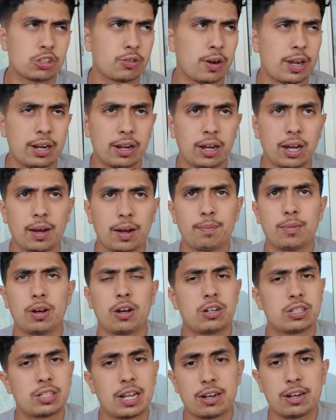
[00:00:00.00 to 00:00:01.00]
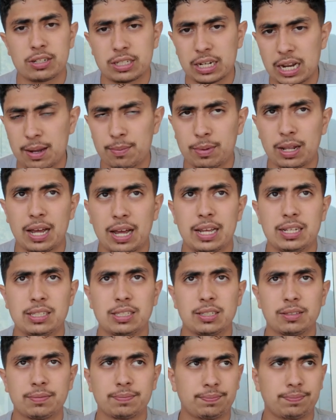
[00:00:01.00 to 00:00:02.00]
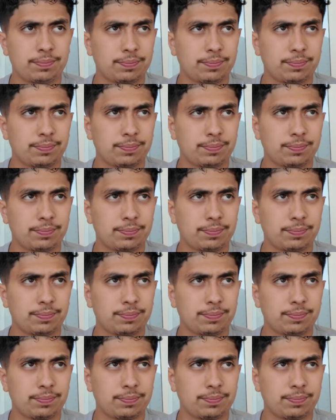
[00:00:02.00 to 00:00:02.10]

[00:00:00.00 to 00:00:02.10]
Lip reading: straight up. Understand your timelines.